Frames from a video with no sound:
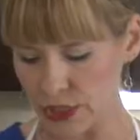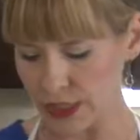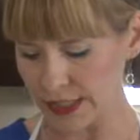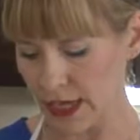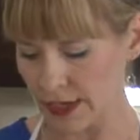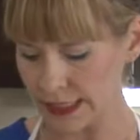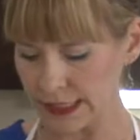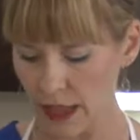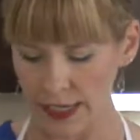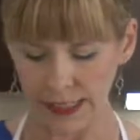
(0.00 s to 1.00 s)
and just kind of
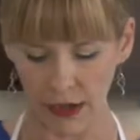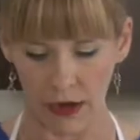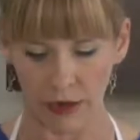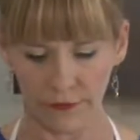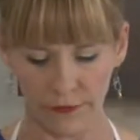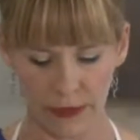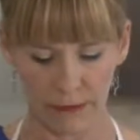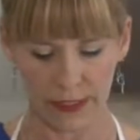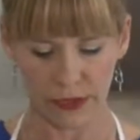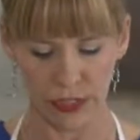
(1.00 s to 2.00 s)
slice off
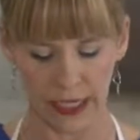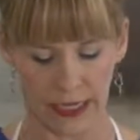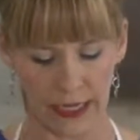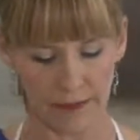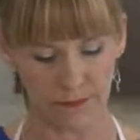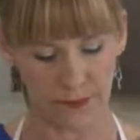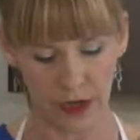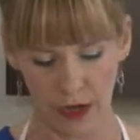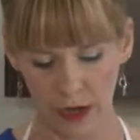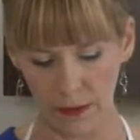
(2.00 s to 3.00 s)
my zucchini.
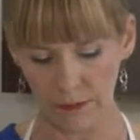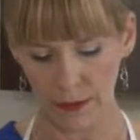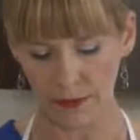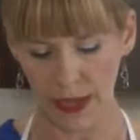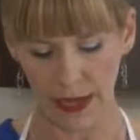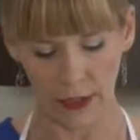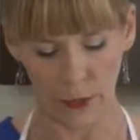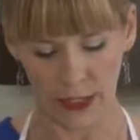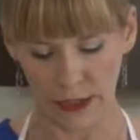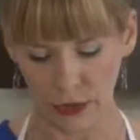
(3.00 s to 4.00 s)
Move that out of the
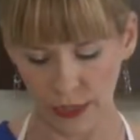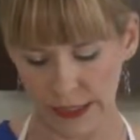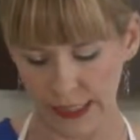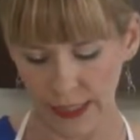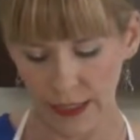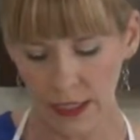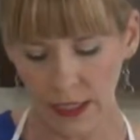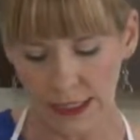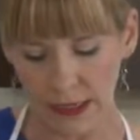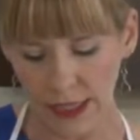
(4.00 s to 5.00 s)
way so you can see it.
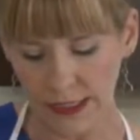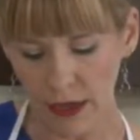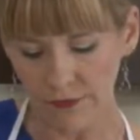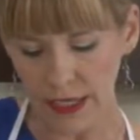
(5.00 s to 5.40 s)
Slice off